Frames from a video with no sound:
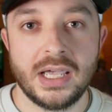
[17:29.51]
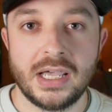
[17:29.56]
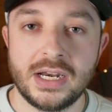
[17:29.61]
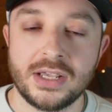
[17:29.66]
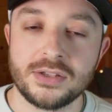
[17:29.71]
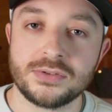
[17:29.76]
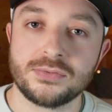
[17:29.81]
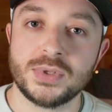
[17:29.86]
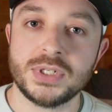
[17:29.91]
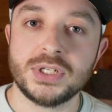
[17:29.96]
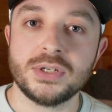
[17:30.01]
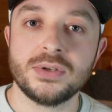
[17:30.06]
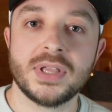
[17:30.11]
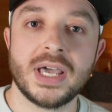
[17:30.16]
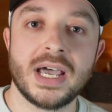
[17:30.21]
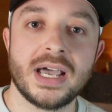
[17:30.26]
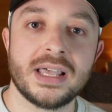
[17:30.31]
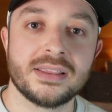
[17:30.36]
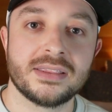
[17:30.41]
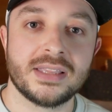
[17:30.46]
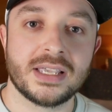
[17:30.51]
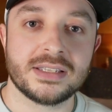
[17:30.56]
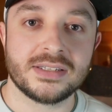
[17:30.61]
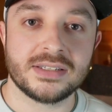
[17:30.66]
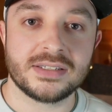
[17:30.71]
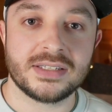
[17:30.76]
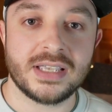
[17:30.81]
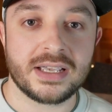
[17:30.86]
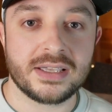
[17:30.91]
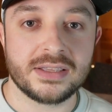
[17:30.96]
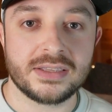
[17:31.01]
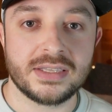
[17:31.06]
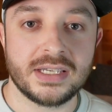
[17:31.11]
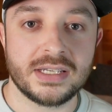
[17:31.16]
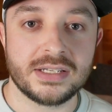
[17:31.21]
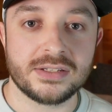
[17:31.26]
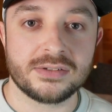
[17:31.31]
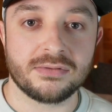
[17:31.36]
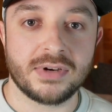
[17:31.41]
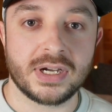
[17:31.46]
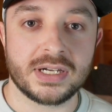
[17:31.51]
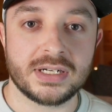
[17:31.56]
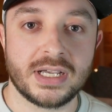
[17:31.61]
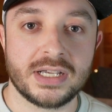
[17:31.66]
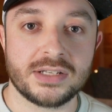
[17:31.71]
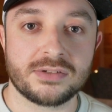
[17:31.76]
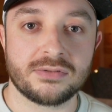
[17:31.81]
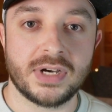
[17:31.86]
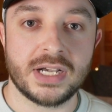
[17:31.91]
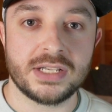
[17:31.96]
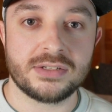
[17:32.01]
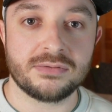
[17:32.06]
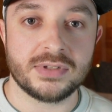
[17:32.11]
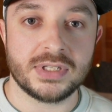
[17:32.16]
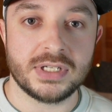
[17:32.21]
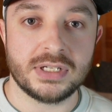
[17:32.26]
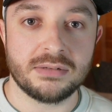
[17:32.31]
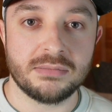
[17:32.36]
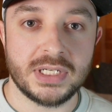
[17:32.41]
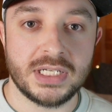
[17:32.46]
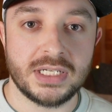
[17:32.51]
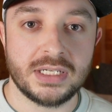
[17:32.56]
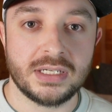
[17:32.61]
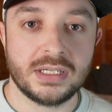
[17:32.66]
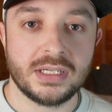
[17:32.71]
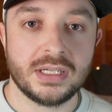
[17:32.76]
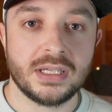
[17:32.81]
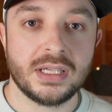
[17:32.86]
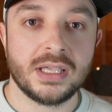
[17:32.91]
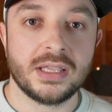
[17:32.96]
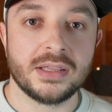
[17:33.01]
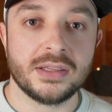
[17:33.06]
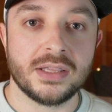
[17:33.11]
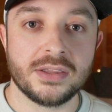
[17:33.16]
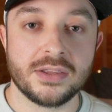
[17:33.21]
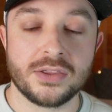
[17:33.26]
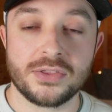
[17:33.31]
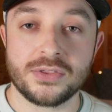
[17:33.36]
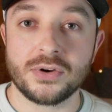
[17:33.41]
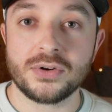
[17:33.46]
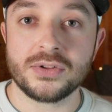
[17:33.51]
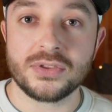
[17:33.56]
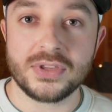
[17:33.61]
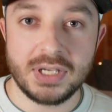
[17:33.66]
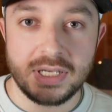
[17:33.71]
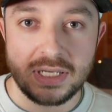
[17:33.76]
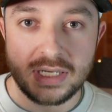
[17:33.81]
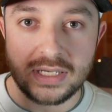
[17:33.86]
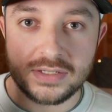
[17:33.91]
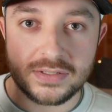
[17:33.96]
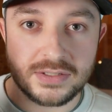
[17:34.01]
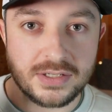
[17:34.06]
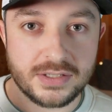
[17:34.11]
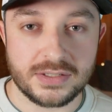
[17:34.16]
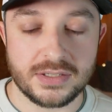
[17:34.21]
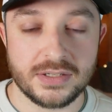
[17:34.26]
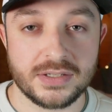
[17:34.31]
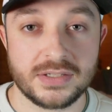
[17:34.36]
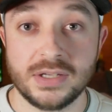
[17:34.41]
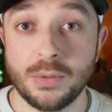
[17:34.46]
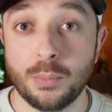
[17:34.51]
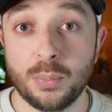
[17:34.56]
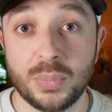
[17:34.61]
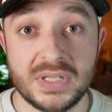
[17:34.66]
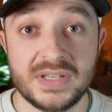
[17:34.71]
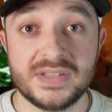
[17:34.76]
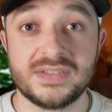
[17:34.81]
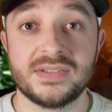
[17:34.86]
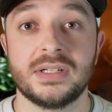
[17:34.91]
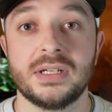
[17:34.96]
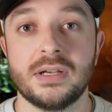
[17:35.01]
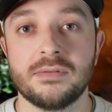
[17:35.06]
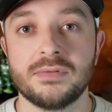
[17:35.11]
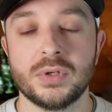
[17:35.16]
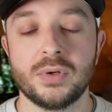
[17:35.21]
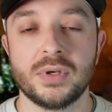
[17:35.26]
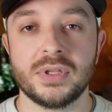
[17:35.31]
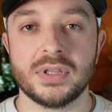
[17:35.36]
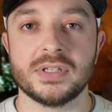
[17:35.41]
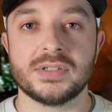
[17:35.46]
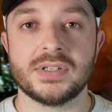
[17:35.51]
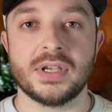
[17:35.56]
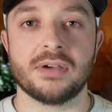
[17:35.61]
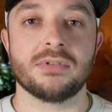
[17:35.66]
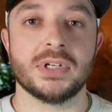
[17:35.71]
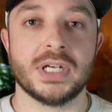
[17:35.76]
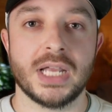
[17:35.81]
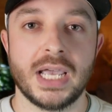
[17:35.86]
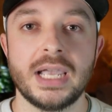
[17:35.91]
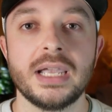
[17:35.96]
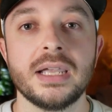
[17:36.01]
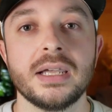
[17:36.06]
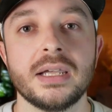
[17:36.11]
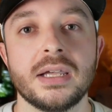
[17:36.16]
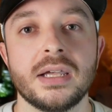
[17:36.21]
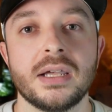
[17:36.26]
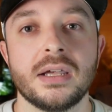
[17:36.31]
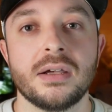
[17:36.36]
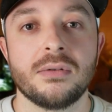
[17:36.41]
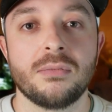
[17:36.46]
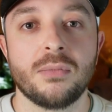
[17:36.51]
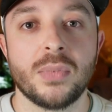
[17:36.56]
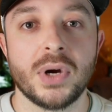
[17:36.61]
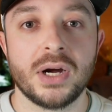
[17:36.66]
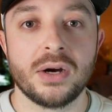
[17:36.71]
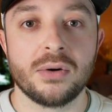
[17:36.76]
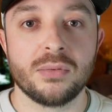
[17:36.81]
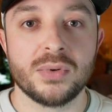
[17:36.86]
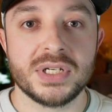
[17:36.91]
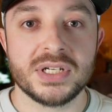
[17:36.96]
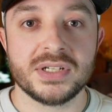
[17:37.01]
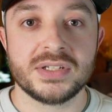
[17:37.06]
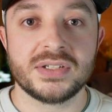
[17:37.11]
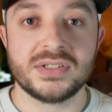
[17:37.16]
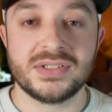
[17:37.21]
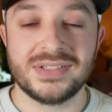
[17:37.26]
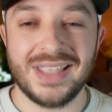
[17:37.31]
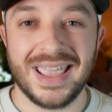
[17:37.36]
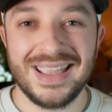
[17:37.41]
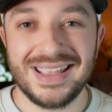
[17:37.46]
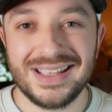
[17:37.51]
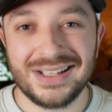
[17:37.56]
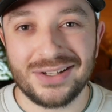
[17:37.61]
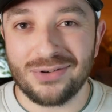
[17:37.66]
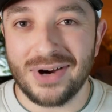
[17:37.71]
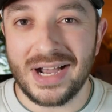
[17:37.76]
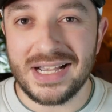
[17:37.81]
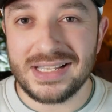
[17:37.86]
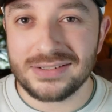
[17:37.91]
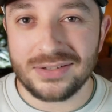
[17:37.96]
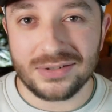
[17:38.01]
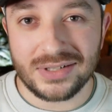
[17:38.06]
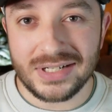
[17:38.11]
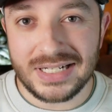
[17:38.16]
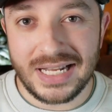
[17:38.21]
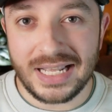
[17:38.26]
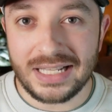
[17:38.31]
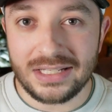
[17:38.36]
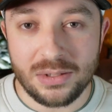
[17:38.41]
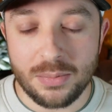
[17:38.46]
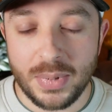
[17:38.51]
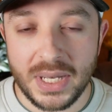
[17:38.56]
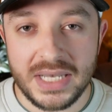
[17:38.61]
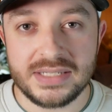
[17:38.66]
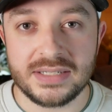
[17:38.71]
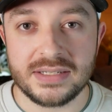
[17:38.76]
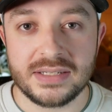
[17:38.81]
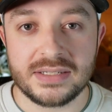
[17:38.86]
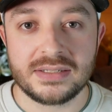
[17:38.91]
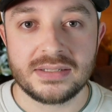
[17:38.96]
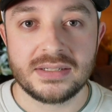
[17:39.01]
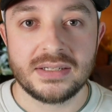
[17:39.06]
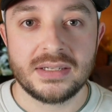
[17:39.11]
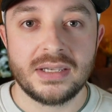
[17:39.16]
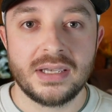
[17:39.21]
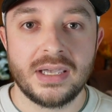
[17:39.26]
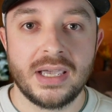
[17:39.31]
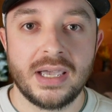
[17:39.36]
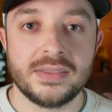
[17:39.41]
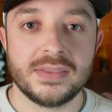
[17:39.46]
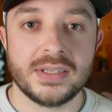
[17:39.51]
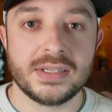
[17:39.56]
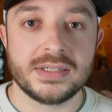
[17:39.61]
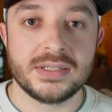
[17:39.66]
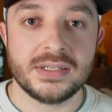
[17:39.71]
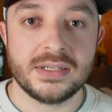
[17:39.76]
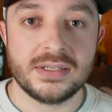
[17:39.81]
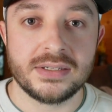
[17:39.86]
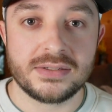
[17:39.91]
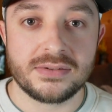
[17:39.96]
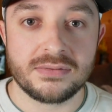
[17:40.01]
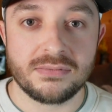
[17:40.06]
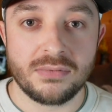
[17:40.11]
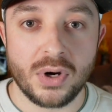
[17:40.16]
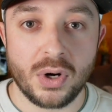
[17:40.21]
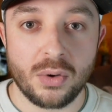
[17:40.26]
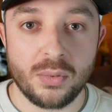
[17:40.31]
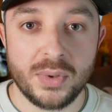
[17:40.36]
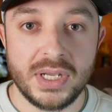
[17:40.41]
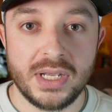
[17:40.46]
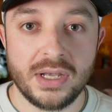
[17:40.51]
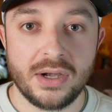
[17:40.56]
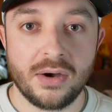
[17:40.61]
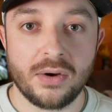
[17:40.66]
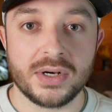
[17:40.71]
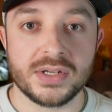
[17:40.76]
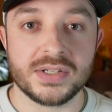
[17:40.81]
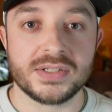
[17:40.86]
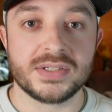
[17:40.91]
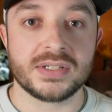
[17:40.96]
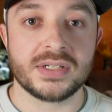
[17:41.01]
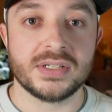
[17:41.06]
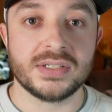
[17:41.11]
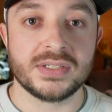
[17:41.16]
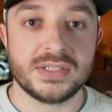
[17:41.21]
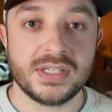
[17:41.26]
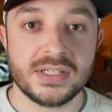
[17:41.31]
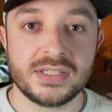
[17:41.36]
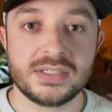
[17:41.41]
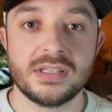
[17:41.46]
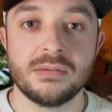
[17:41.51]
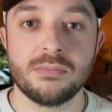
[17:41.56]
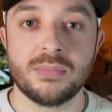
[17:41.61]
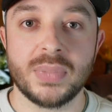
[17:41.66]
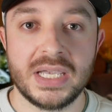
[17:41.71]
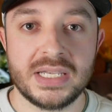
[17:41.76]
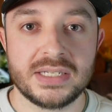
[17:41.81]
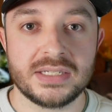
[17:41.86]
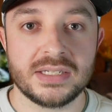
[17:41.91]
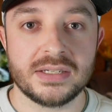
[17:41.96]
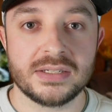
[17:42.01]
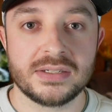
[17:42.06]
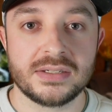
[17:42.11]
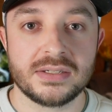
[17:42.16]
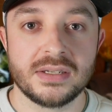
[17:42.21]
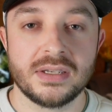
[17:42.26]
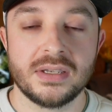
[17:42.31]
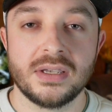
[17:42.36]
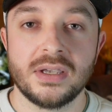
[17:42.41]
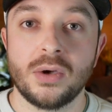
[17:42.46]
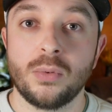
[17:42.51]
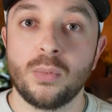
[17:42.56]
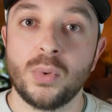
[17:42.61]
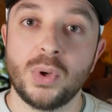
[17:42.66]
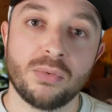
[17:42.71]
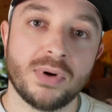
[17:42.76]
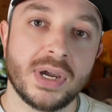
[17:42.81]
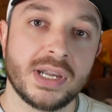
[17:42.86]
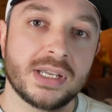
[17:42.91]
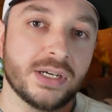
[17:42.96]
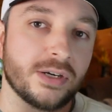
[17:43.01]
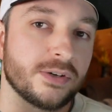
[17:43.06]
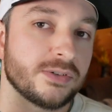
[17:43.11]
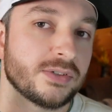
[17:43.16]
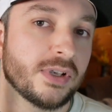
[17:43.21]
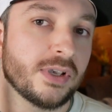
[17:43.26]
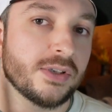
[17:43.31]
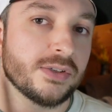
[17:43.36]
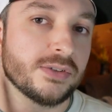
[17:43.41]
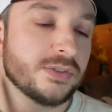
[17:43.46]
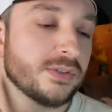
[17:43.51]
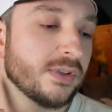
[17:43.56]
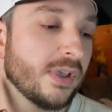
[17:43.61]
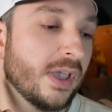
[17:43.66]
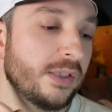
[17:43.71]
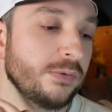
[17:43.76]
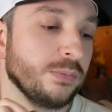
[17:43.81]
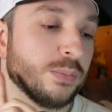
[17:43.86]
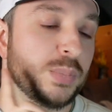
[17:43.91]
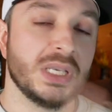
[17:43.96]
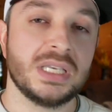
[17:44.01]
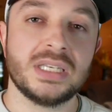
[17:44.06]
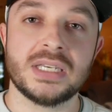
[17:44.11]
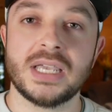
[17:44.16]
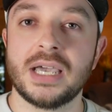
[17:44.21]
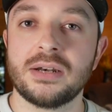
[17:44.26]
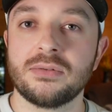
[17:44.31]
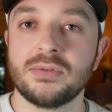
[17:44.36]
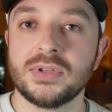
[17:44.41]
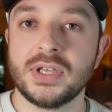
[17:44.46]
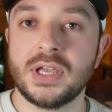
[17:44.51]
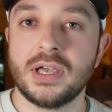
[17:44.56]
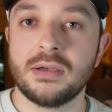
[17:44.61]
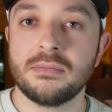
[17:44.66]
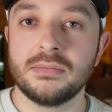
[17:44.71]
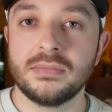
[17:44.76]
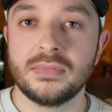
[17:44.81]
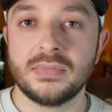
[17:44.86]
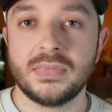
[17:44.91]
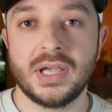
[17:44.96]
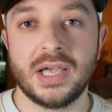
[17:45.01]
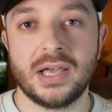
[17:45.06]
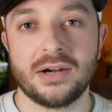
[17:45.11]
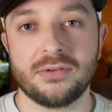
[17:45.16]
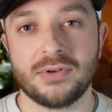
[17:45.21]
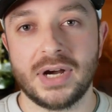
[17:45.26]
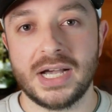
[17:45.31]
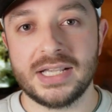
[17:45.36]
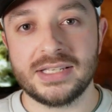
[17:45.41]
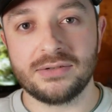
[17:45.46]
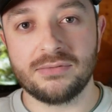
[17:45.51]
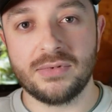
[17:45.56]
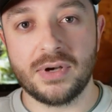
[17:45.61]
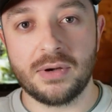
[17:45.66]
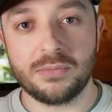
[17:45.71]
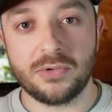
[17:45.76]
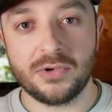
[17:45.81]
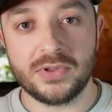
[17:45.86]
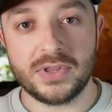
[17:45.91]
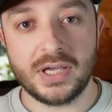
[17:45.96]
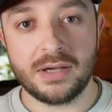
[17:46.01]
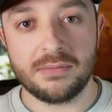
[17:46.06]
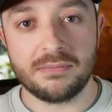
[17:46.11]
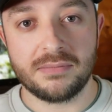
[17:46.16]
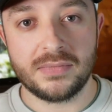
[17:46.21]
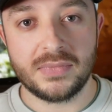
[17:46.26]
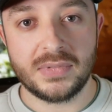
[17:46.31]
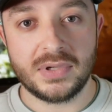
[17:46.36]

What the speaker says: And as we do that, that's the second thing, is recognize Christ within me. And then the third thing is just the simplicity of doing this every day, where we just stay in Christ on a daily basis. And this is where we, on a consistent basis, we recognize ourselves as being dead with him and rising up with him.